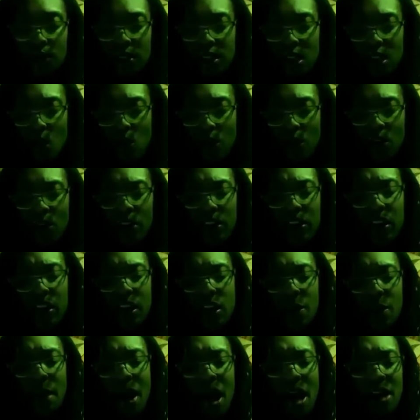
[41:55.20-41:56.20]
some you're going to
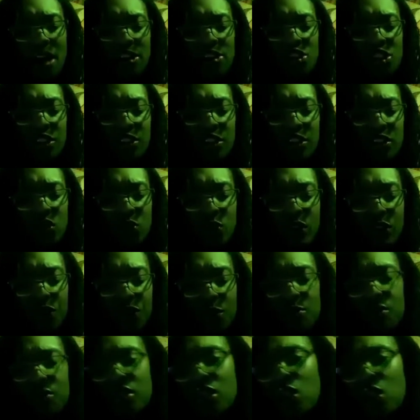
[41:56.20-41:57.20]
get an apology this week
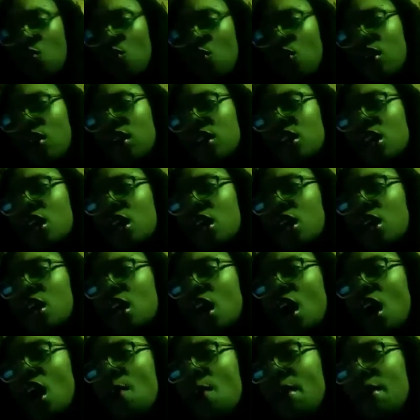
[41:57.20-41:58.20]
from someone.
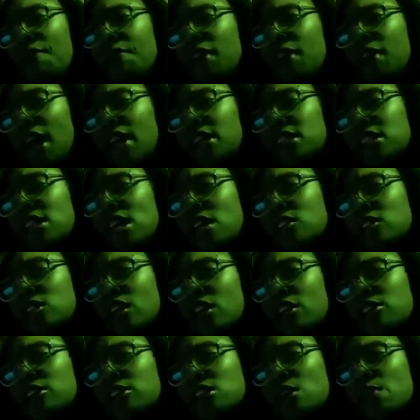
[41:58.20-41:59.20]
Um, I feel like
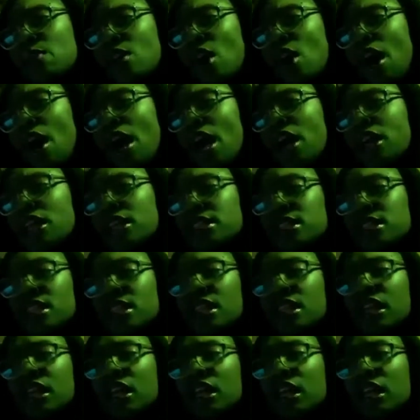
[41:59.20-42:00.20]
Sagittarius, some of y'all had a
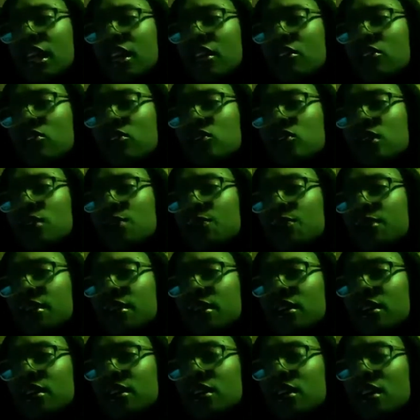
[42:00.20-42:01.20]
sneaky link or
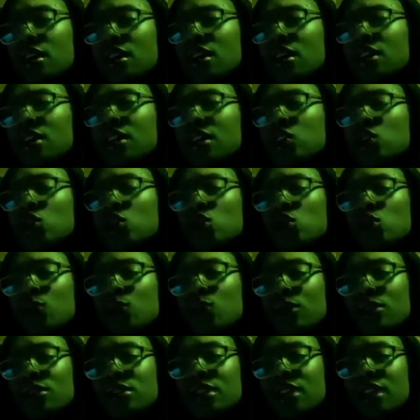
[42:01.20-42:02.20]
something that you were
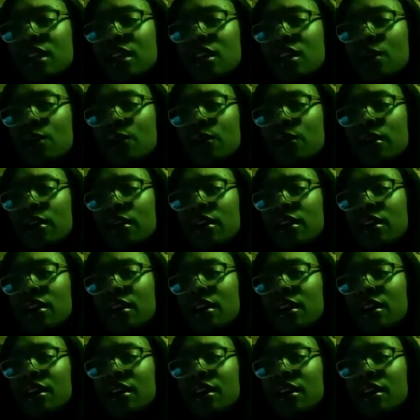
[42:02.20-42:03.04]
supposed to link up with,